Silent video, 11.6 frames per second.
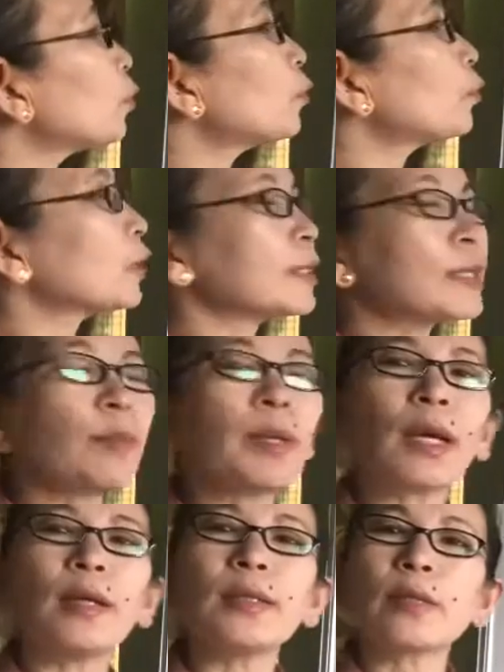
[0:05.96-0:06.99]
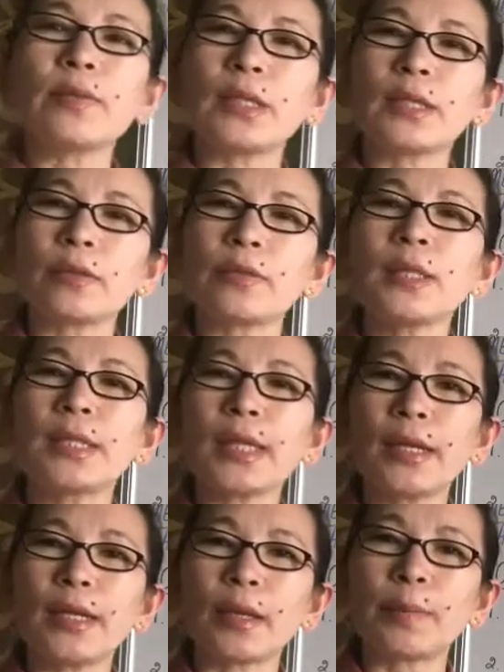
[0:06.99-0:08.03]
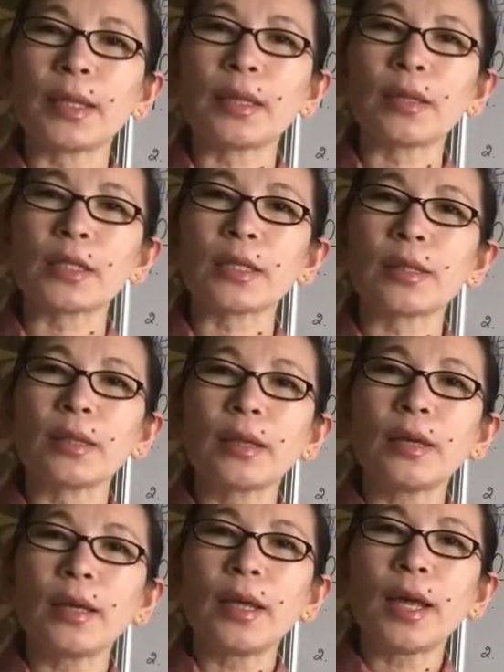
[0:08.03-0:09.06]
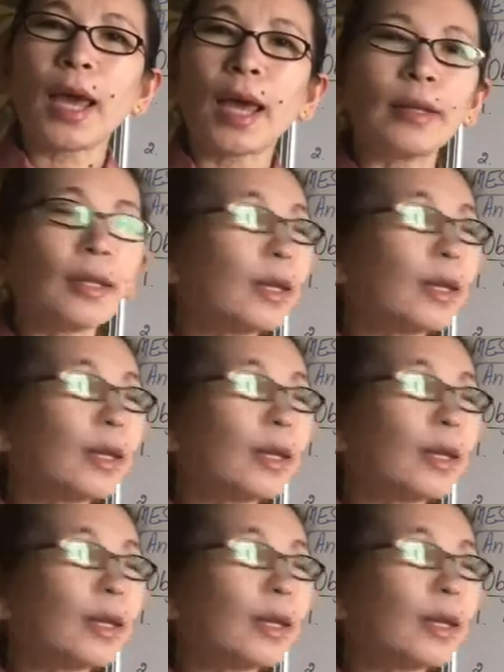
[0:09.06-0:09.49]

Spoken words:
proof for the semi-conservative DNA replication. And the